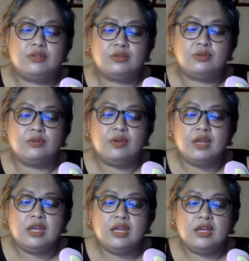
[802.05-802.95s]
So
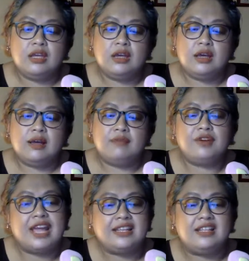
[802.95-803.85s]

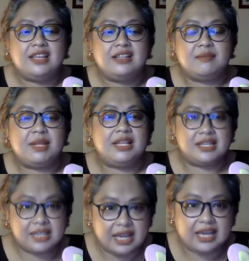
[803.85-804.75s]
for editing naman
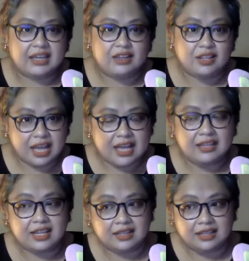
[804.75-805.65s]
kasi, yun nga,
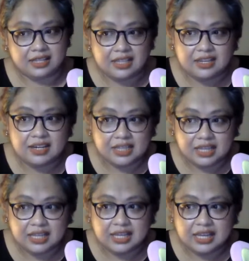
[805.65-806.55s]

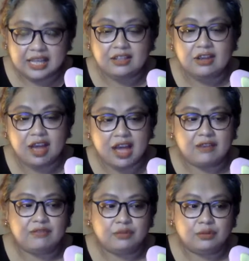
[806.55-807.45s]
nitty-gritty, and you
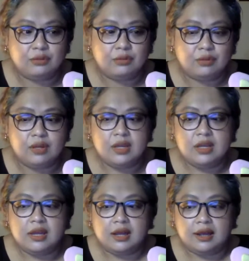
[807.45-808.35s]
have to,
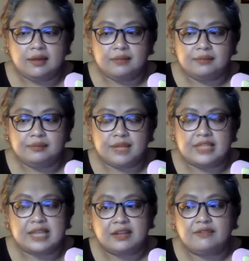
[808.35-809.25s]

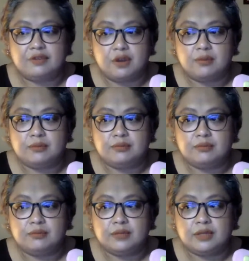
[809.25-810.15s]
aside from